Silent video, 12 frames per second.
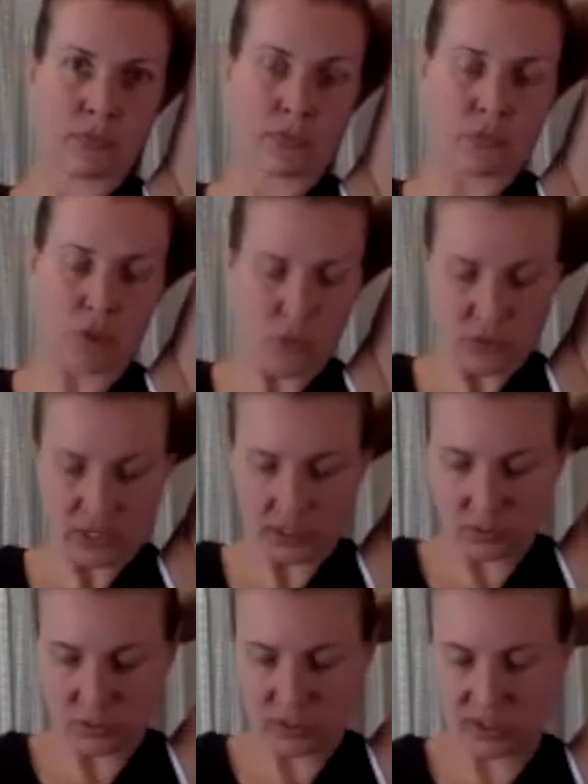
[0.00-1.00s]

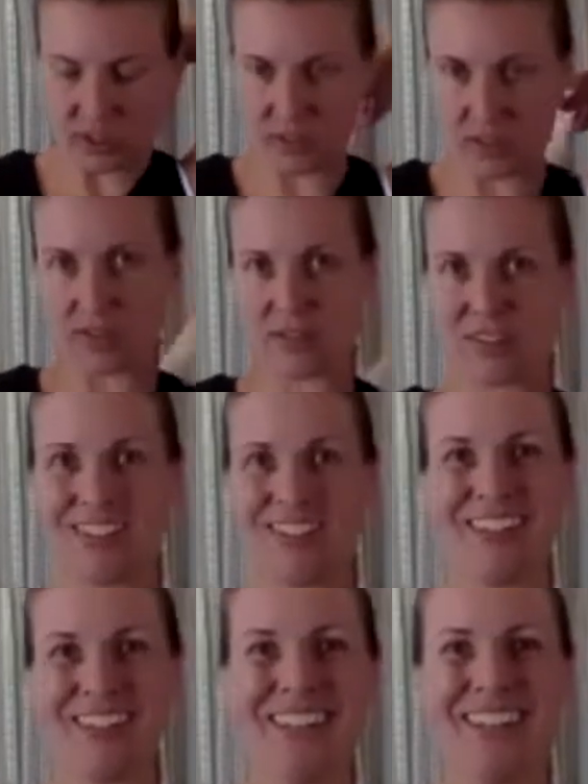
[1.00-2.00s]
Okay, release.
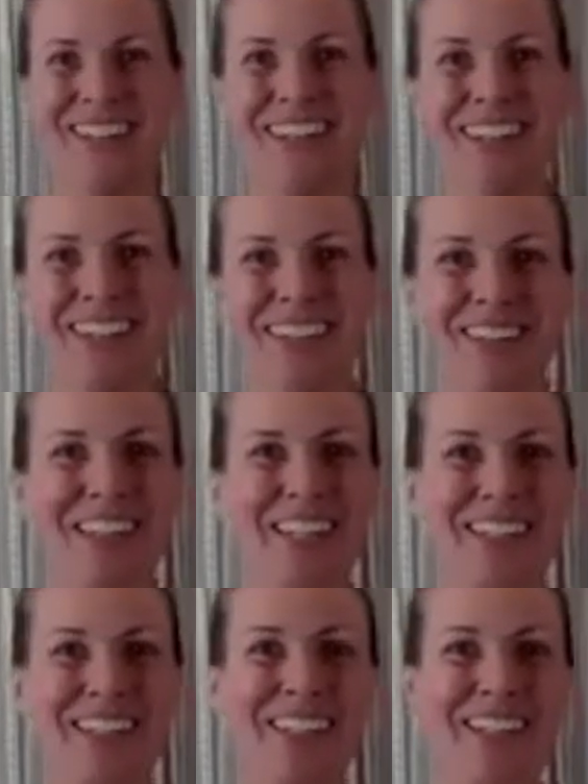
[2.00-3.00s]
You might need
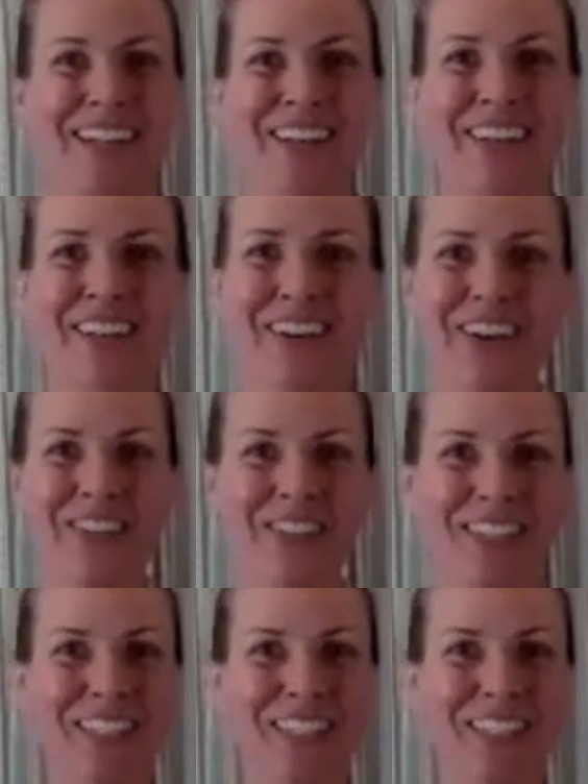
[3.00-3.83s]
to shake out your arms,